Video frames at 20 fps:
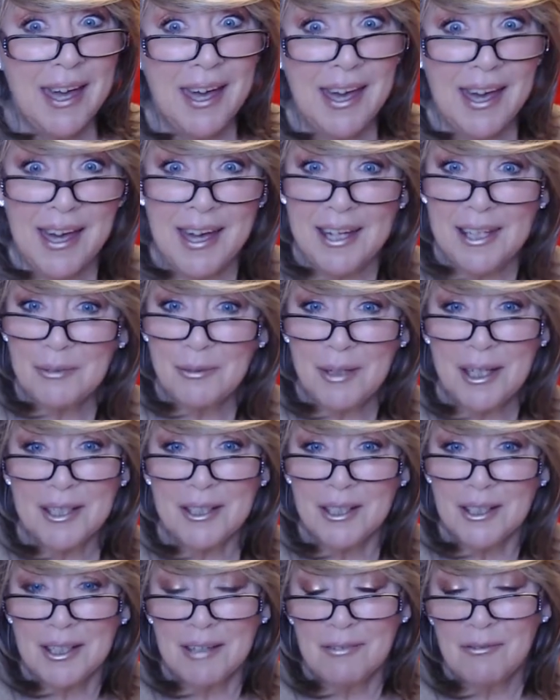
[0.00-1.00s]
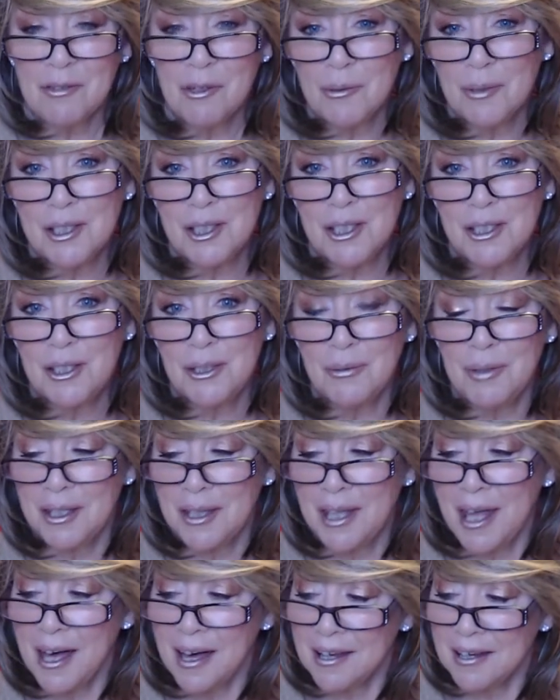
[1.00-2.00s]
anyway, looking forward to doing
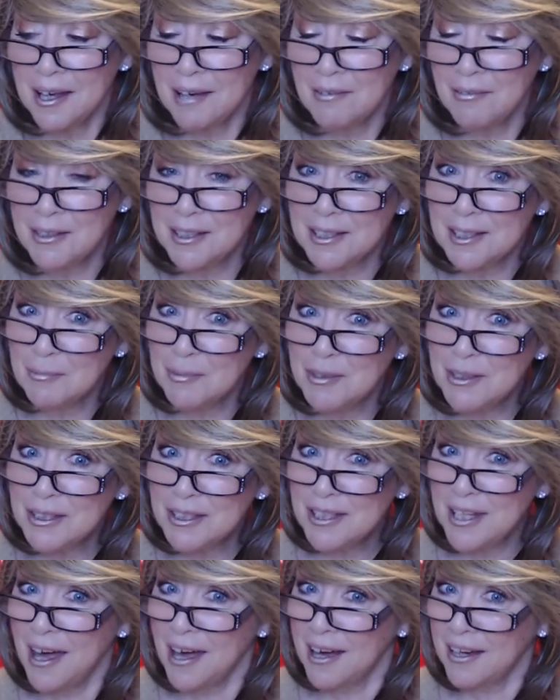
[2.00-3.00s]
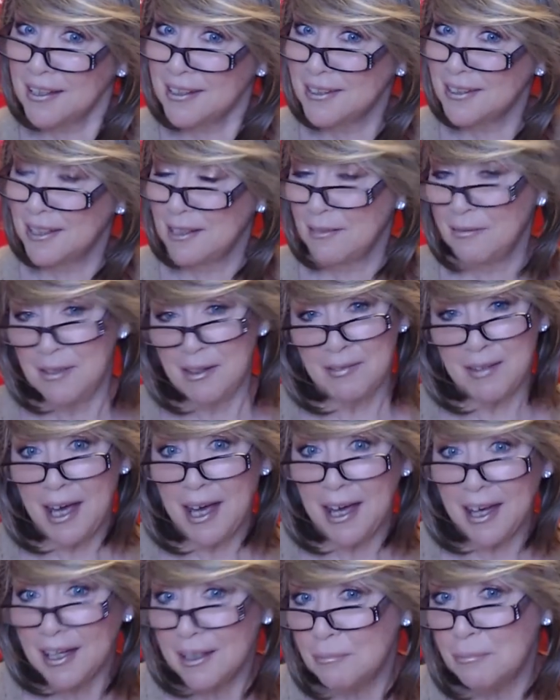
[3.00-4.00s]
that, having some snacks that I've never
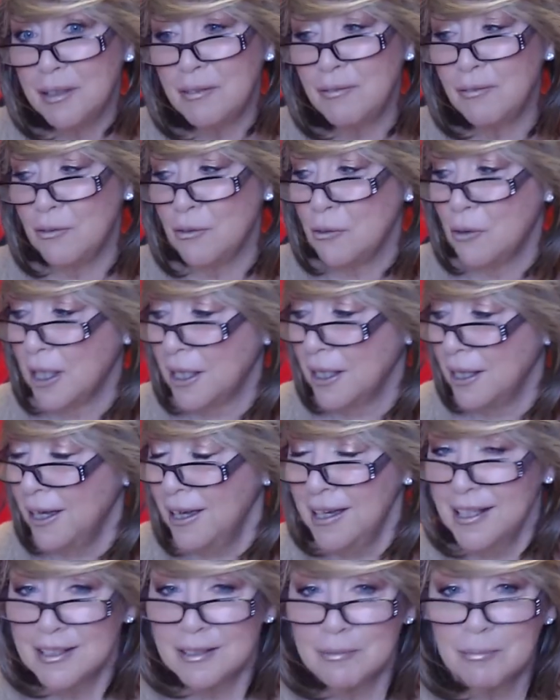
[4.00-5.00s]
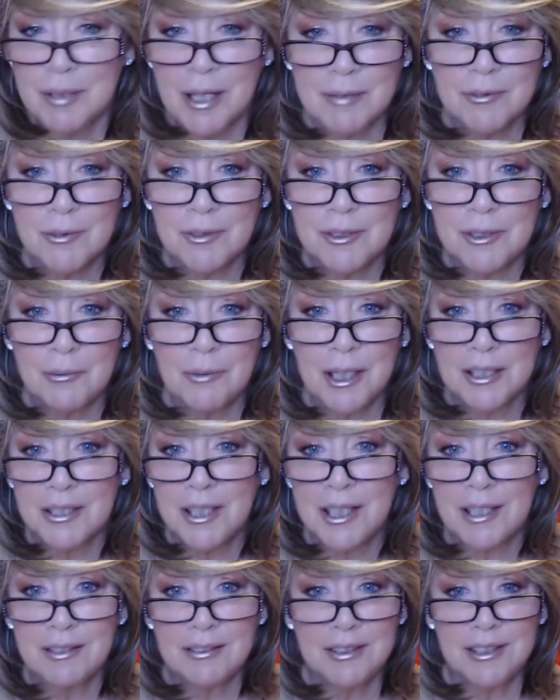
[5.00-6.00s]
had before. Sometimes when you walk
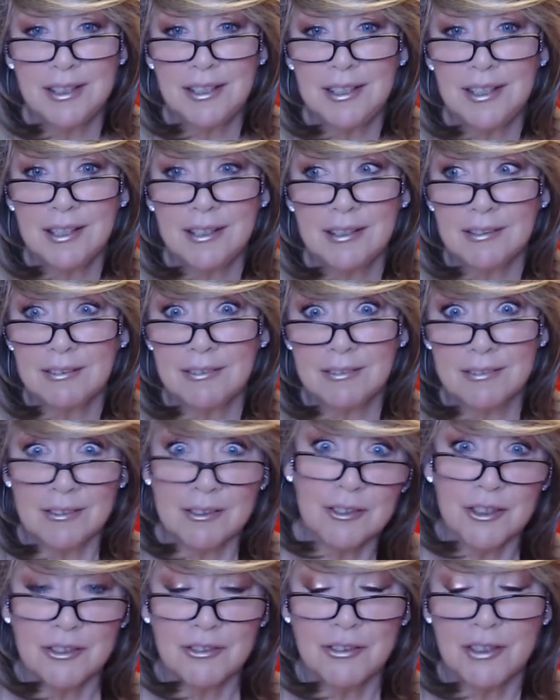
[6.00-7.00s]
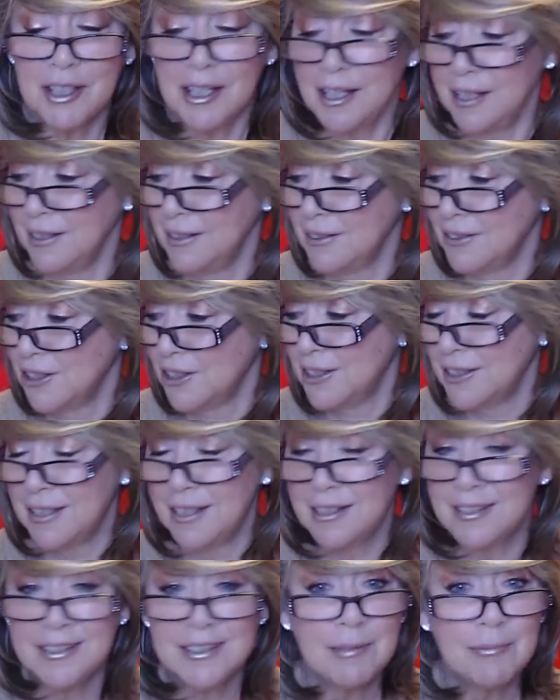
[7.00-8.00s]
down the uh, grocery aisle, just
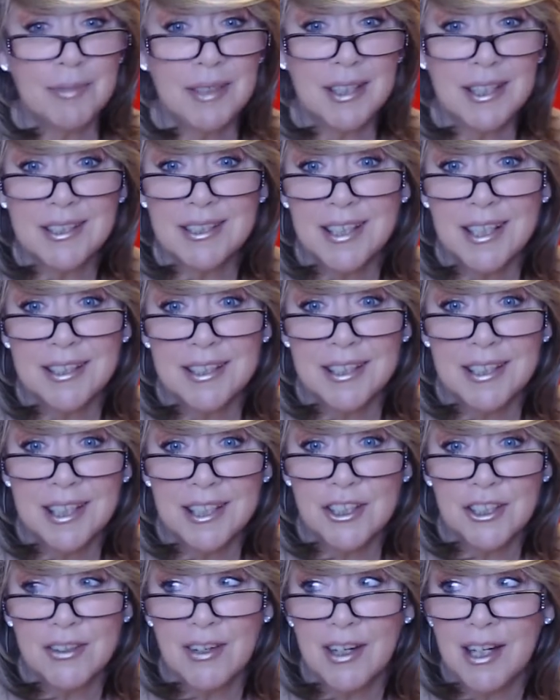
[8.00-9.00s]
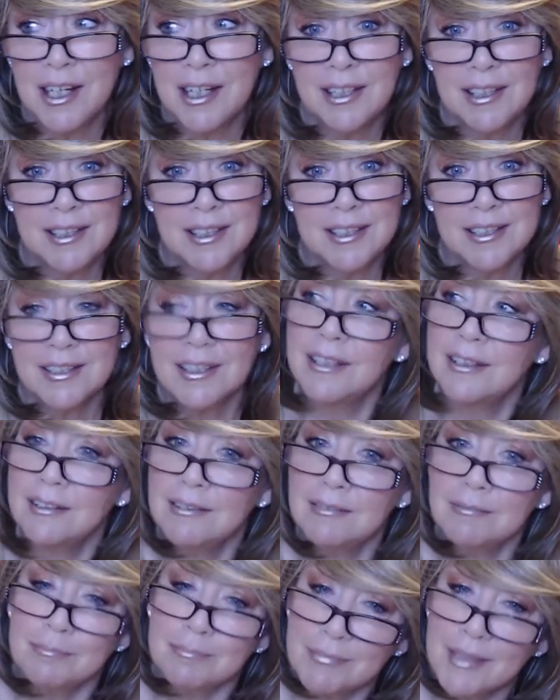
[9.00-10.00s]
uh, some things kind of catch your eye and it's like,
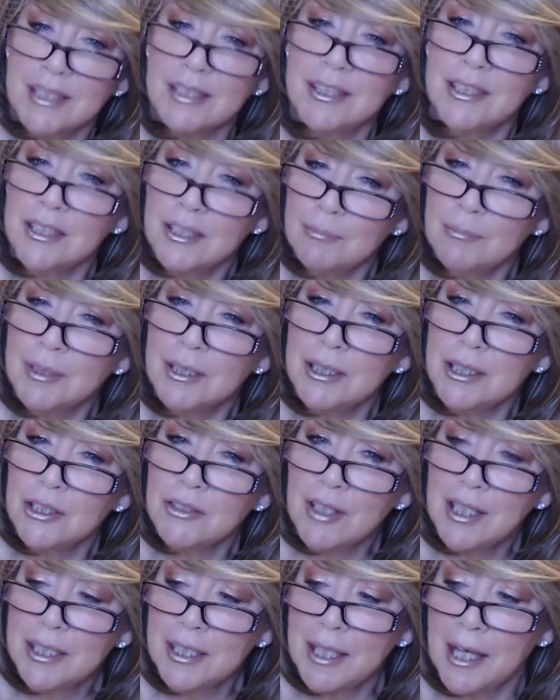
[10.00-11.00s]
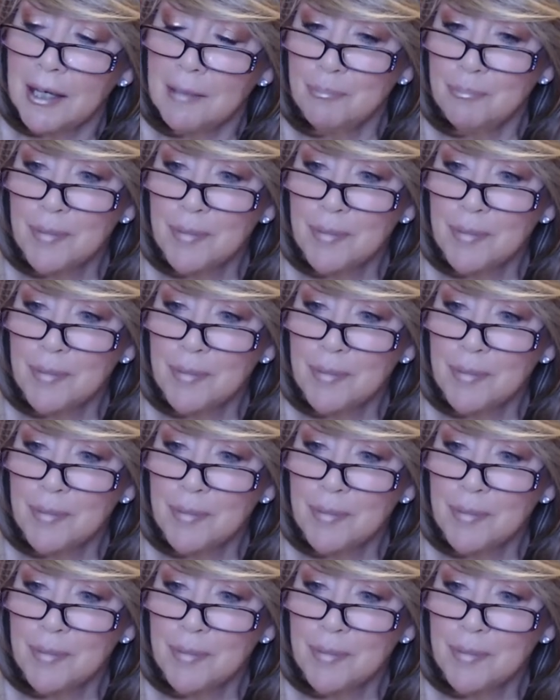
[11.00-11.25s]
you know, I'm going to try that.